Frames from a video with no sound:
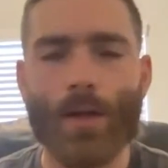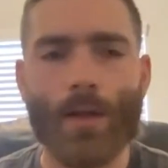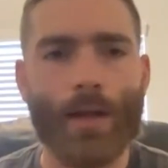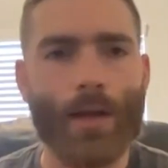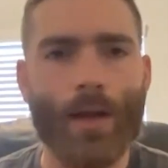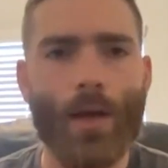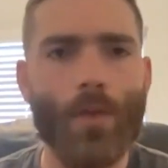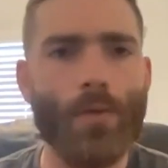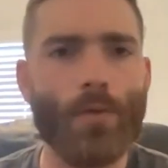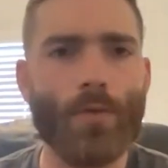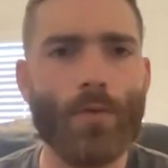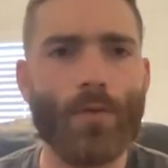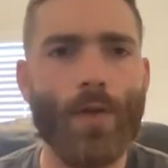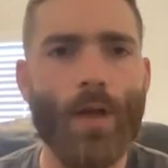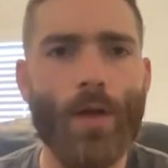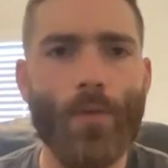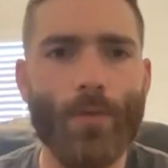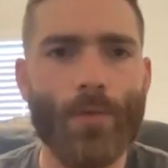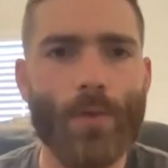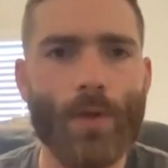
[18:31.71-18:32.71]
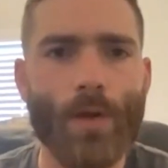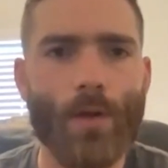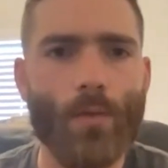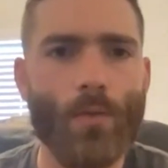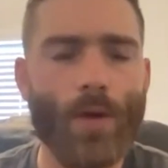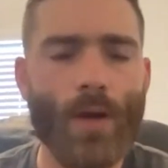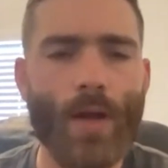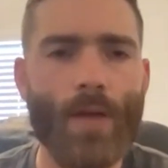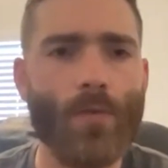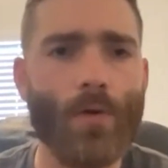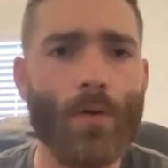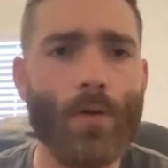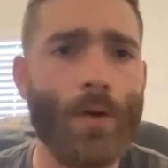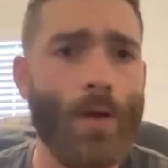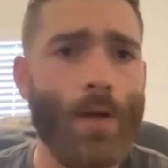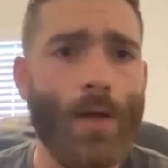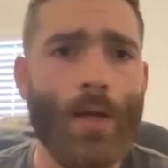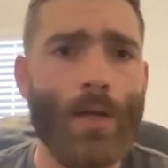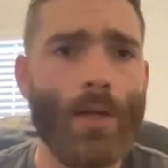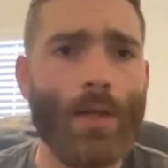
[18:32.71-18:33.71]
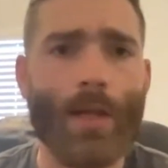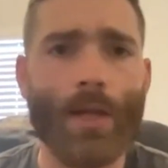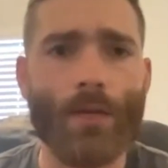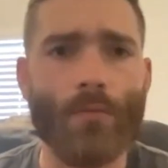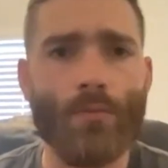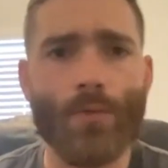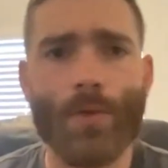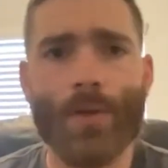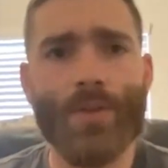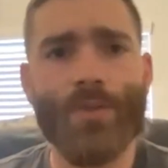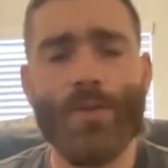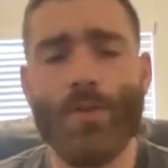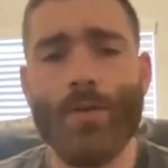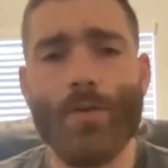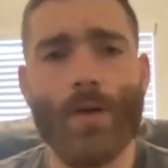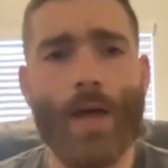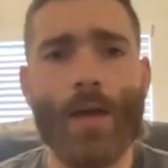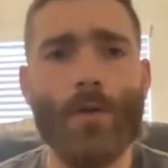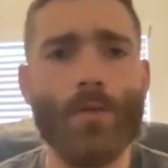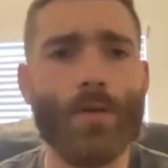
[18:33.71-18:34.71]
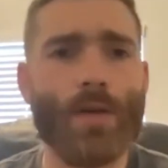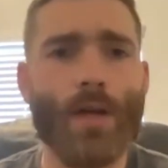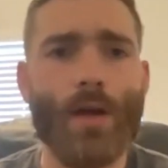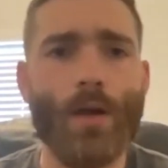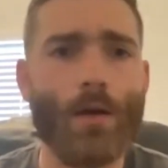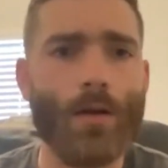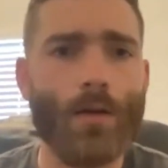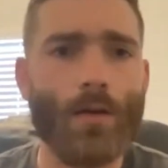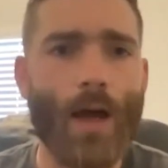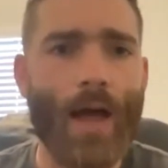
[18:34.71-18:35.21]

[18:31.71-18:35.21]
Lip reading: Like other stuff, whatever. Like religion, I don't care.